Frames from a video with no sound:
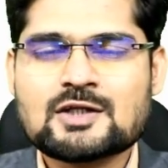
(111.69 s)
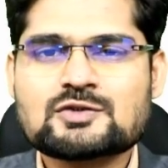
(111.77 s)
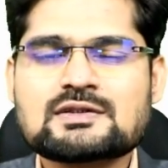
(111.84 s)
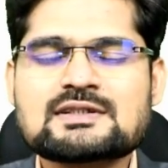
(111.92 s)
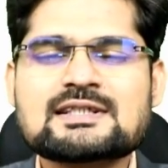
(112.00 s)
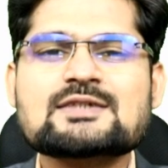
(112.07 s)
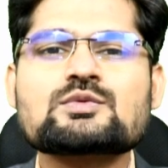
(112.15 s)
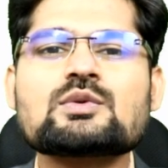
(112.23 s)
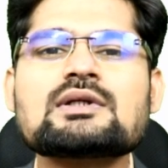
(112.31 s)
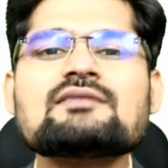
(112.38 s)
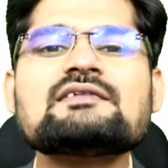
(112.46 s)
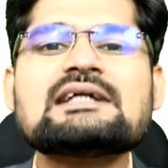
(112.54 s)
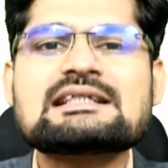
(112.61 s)
So this is one
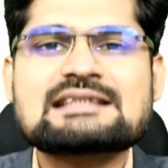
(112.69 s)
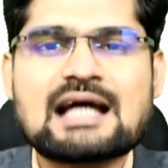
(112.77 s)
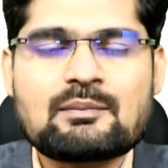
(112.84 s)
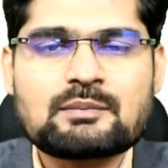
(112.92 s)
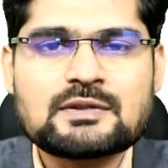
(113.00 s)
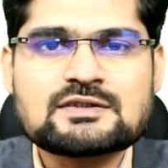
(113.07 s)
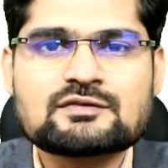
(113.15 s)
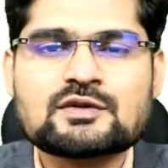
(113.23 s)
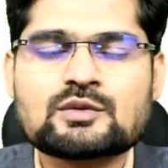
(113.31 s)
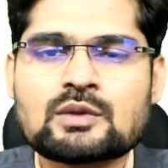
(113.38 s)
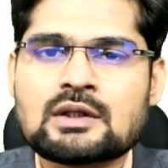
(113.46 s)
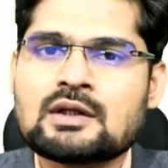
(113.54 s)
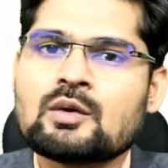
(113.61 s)
of the examples of
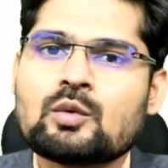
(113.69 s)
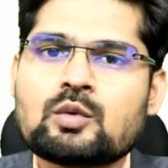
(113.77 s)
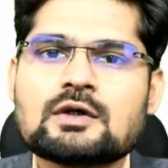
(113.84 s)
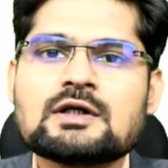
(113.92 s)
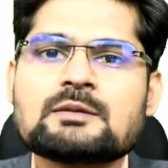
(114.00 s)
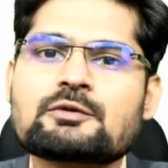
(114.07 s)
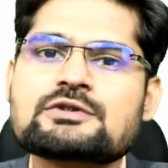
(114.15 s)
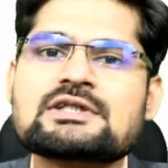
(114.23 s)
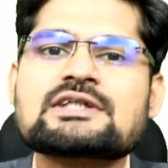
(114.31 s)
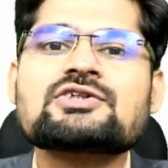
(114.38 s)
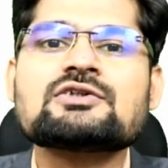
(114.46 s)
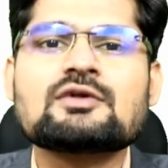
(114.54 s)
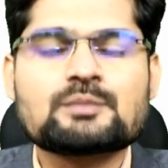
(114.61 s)
the world
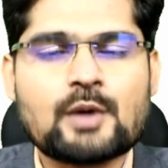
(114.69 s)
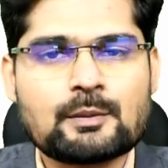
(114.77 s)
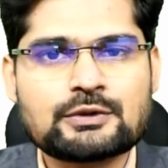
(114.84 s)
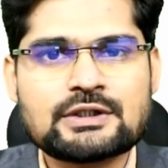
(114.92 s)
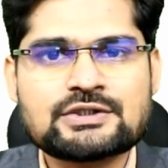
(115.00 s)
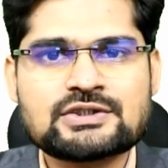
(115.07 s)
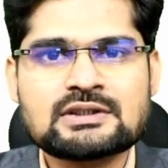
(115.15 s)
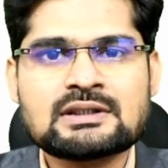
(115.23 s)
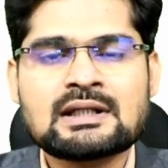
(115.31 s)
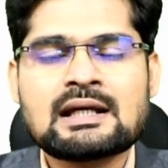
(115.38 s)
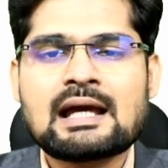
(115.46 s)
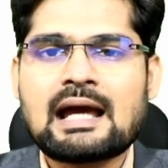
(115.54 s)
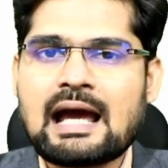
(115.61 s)
projection on population,
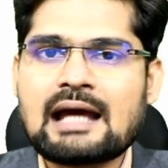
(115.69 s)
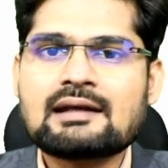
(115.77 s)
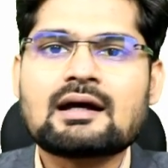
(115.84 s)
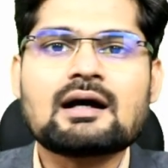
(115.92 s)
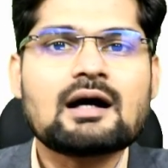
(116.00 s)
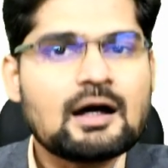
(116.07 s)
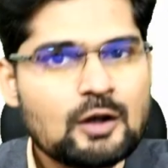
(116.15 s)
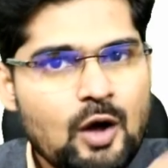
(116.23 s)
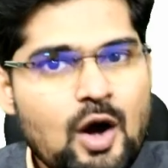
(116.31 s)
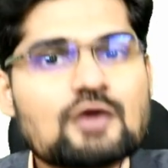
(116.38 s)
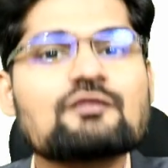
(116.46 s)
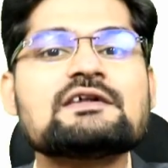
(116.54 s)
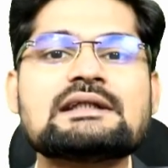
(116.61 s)
and
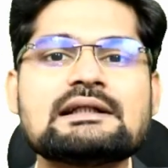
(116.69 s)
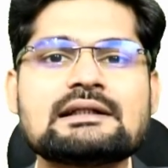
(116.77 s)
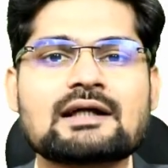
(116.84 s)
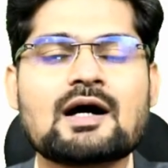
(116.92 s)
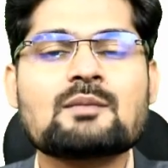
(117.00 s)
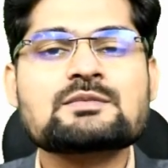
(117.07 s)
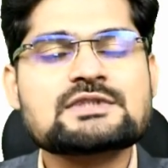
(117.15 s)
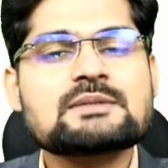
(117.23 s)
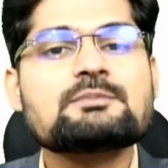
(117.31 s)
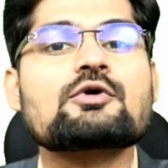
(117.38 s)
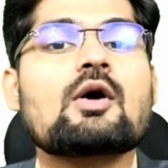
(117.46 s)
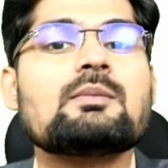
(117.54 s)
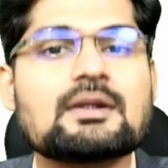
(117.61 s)
along with it comes the
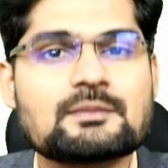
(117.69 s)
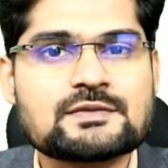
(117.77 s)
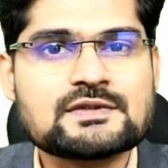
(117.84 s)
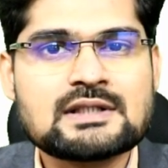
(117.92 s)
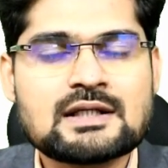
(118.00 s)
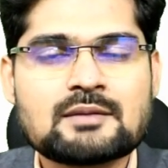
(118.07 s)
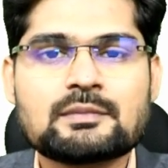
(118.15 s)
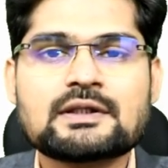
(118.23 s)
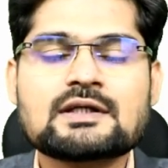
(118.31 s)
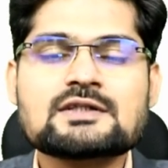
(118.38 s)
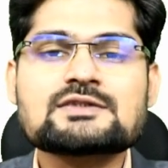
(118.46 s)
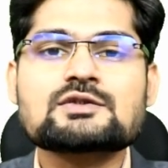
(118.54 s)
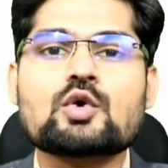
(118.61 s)
problems,
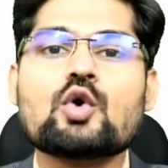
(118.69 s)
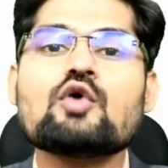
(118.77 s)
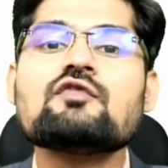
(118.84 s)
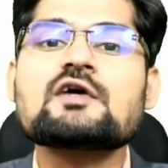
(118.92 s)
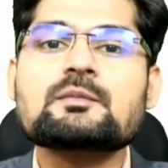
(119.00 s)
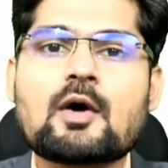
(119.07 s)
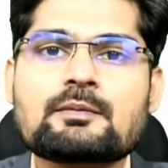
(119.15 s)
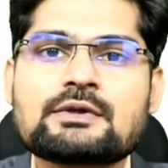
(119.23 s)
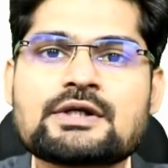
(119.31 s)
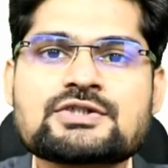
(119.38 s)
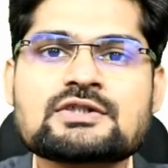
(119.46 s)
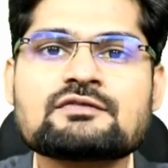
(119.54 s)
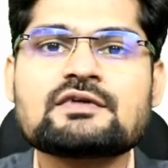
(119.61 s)
because
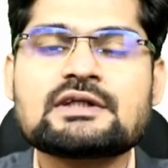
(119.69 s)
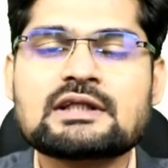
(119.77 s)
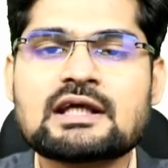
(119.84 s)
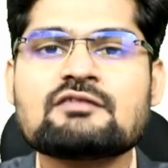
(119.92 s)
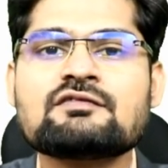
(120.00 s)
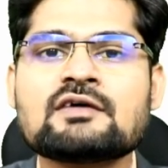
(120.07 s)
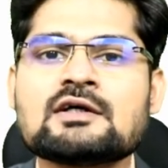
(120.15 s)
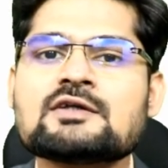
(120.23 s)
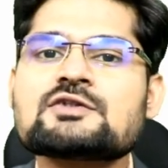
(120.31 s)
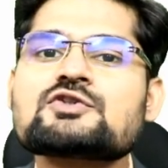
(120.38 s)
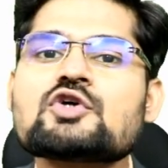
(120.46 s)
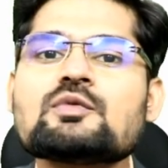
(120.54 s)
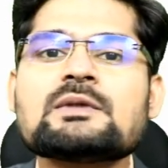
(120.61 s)
overpopulation would give
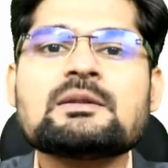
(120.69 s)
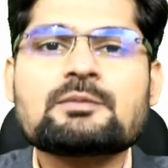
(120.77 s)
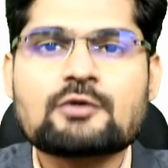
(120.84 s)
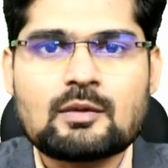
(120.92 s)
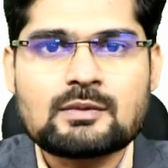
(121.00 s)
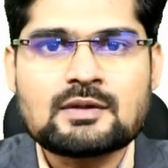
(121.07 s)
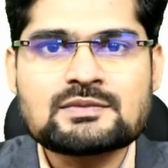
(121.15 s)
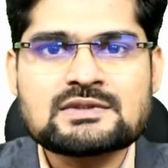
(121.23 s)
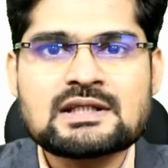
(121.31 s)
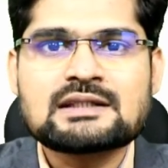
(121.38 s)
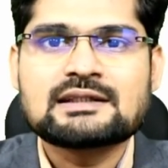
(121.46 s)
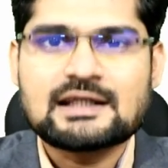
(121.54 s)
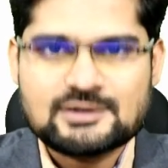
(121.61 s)
so many problems.
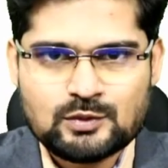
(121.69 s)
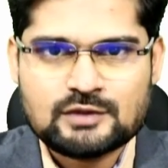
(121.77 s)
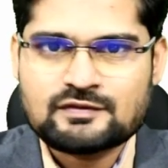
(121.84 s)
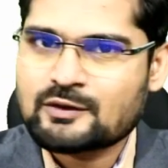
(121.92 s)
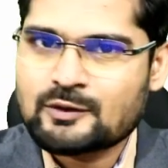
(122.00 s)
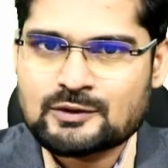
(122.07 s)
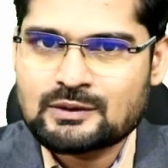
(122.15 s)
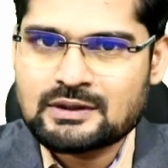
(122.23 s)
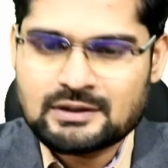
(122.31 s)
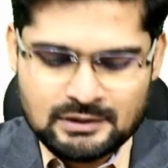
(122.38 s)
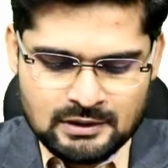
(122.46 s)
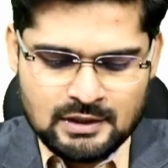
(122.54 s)
That's what we are going to learn.